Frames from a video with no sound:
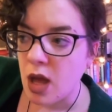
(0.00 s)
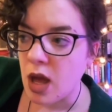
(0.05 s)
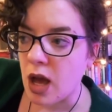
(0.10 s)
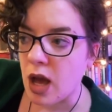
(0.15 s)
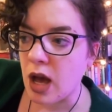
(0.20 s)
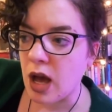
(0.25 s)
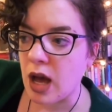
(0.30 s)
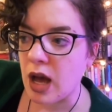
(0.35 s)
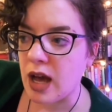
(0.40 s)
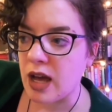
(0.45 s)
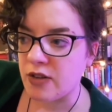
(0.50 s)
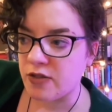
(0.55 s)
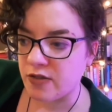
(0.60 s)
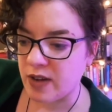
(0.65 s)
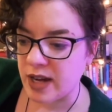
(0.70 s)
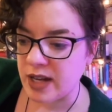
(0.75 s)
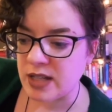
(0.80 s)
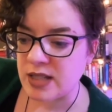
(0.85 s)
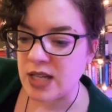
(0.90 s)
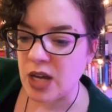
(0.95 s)
uh, and
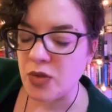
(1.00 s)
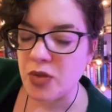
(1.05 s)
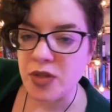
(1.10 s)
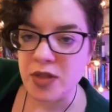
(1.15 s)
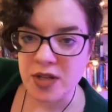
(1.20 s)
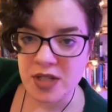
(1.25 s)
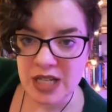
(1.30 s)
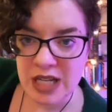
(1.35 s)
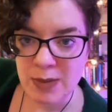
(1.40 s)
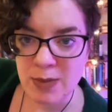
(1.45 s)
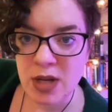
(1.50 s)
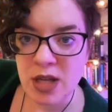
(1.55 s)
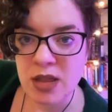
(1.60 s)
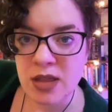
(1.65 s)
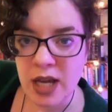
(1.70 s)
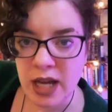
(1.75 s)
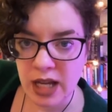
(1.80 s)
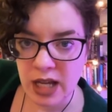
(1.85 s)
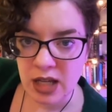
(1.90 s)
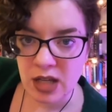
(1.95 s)
finds out that the demon
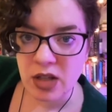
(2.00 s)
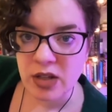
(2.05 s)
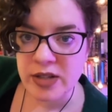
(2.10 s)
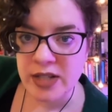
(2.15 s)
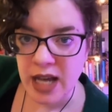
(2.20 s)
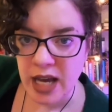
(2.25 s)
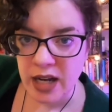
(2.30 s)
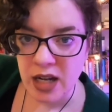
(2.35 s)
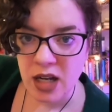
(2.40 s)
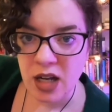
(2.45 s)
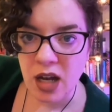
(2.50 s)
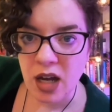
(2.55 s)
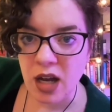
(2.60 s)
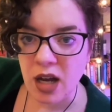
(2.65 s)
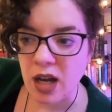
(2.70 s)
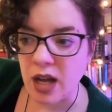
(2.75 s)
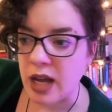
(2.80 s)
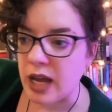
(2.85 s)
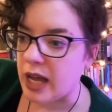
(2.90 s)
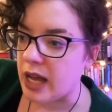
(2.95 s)
that killed
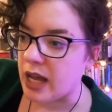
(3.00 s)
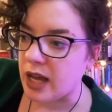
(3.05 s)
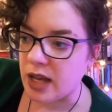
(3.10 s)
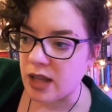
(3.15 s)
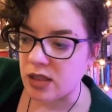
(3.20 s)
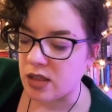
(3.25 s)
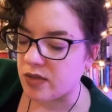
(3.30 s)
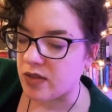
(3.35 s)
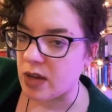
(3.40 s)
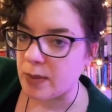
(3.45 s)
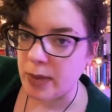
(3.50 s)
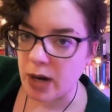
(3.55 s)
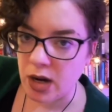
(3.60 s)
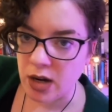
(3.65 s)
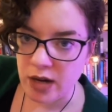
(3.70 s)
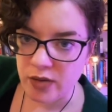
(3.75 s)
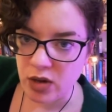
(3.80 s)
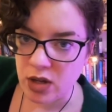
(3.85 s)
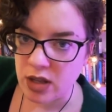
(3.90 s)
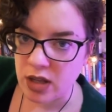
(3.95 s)
Danica and the vampire and
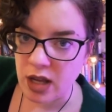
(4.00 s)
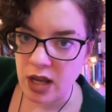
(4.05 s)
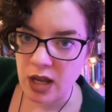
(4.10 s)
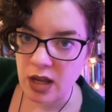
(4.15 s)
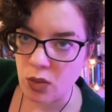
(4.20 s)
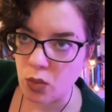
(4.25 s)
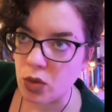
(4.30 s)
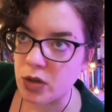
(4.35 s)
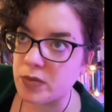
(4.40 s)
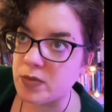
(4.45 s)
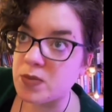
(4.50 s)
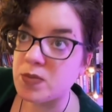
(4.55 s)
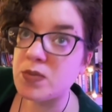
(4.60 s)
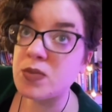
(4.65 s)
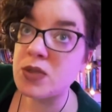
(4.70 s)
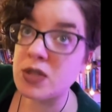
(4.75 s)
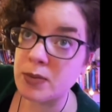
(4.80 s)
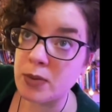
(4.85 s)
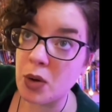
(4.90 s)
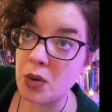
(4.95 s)
everything, well,
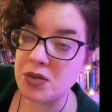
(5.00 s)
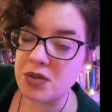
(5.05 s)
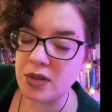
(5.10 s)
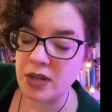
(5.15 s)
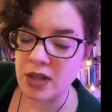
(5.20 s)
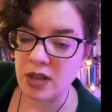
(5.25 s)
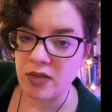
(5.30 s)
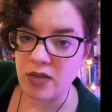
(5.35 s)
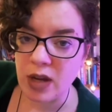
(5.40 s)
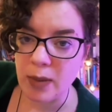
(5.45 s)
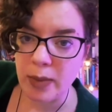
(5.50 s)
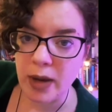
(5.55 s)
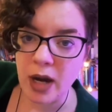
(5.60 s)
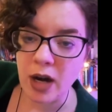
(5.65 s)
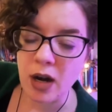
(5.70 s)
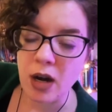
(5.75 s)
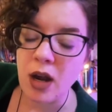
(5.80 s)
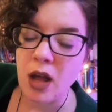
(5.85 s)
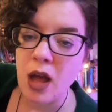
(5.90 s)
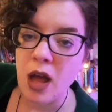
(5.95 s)
supposedly the vampire,